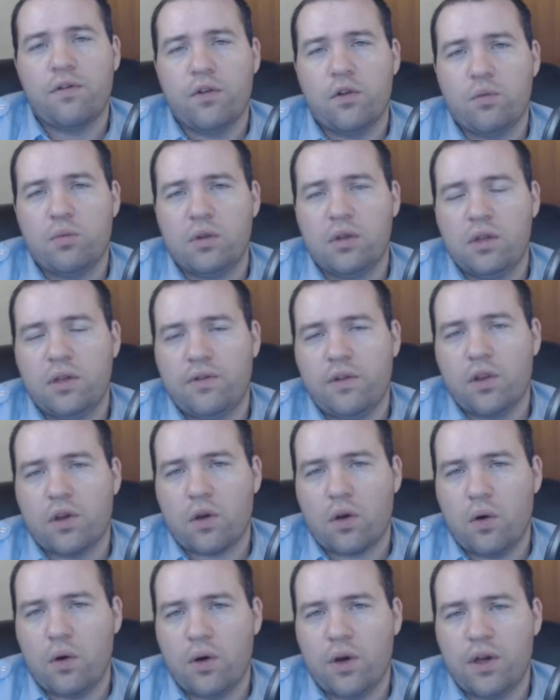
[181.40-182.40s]
believe in the
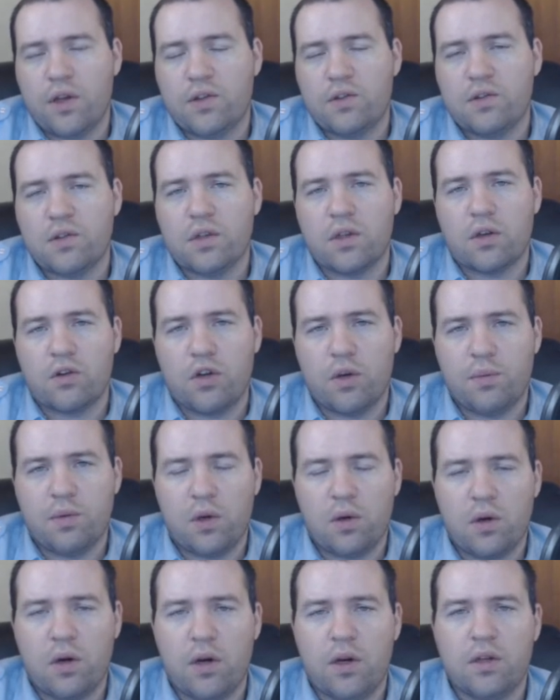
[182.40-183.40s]
coins and the
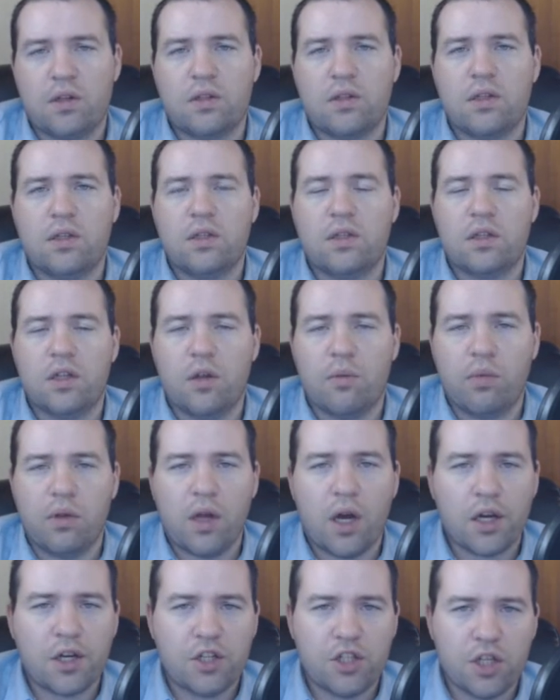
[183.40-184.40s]
cryptocurrencies and the
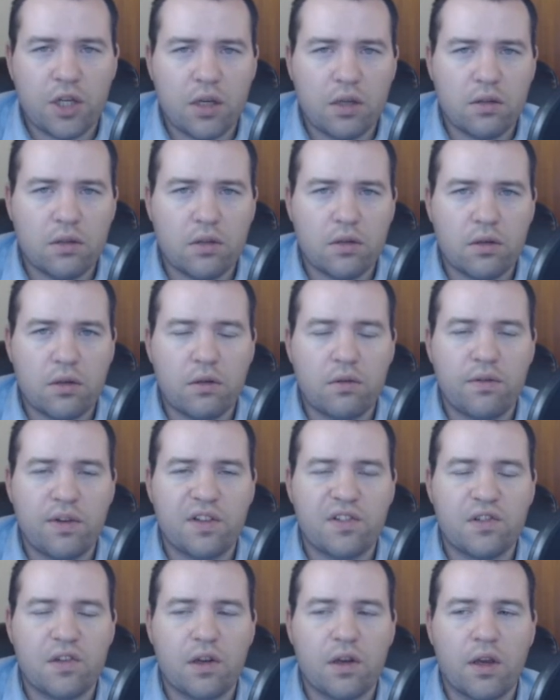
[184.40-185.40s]
blockchains you're
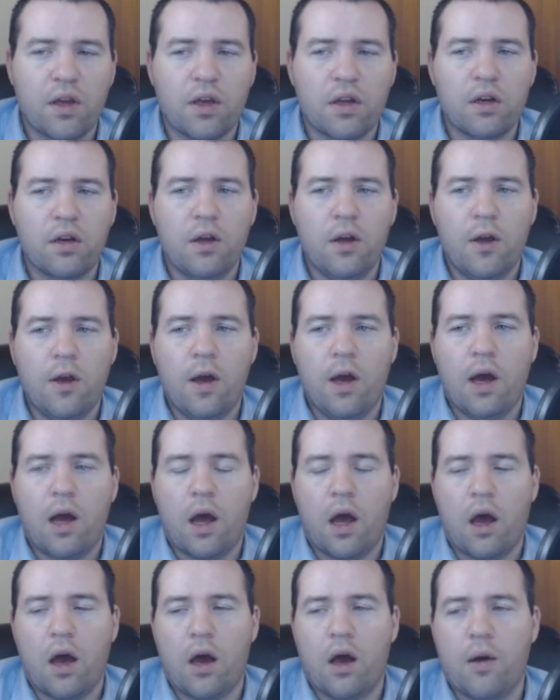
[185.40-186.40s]
investing in,
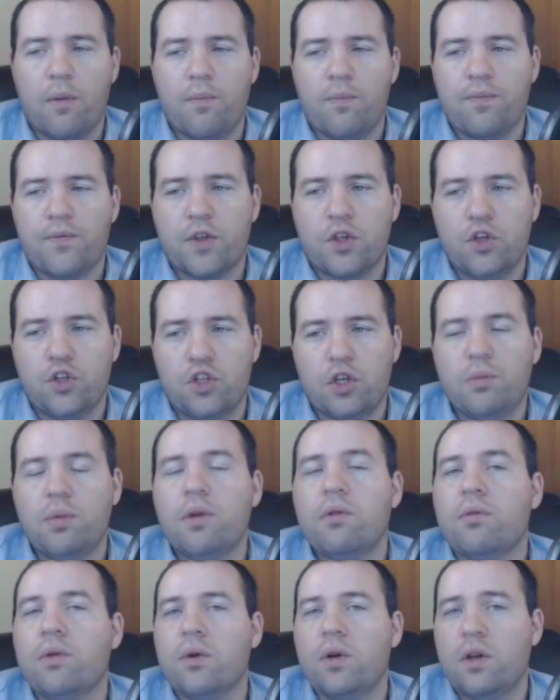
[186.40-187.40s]
you should be
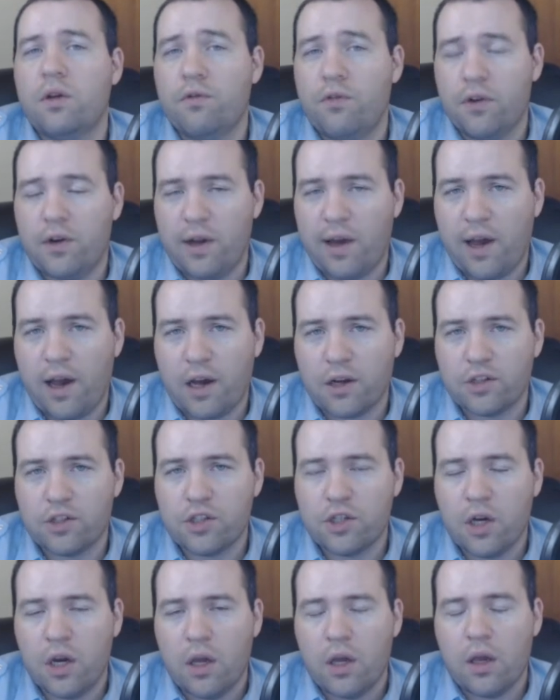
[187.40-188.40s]
rooting for
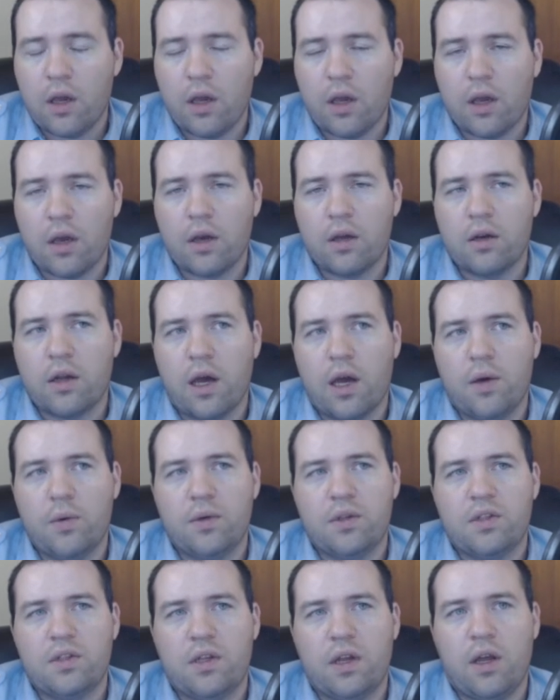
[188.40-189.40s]
Dash. And I
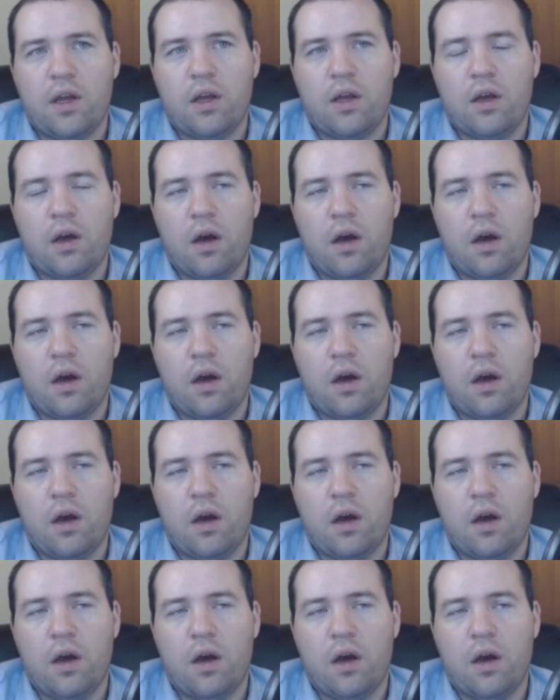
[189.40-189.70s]
would say